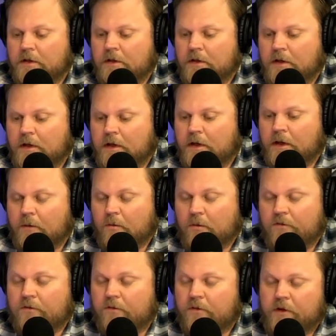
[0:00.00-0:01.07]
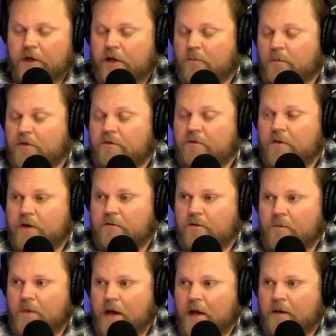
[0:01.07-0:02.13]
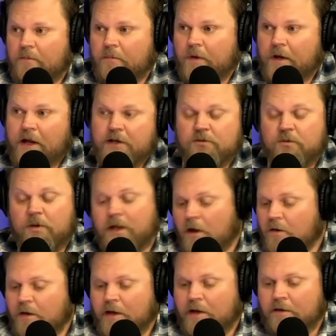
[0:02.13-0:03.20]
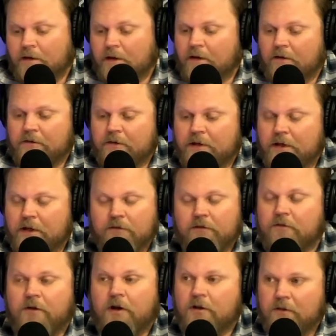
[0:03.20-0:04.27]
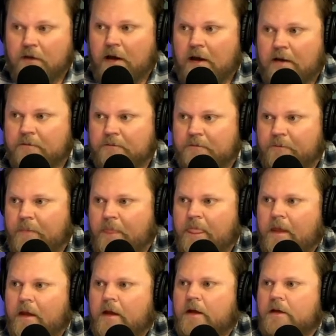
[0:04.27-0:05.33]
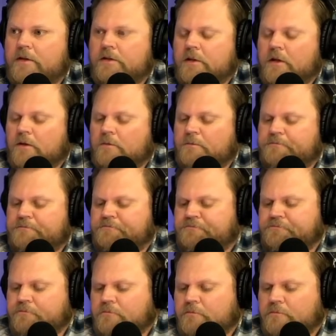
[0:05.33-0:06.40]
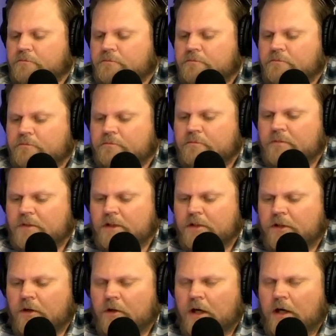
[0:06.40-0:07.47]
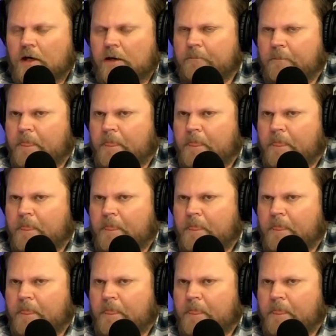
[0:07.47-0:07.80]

and uh, they were they could be freed from that, but as we know, they they often didn't even follow that. Mm-hmm. So, you know, um,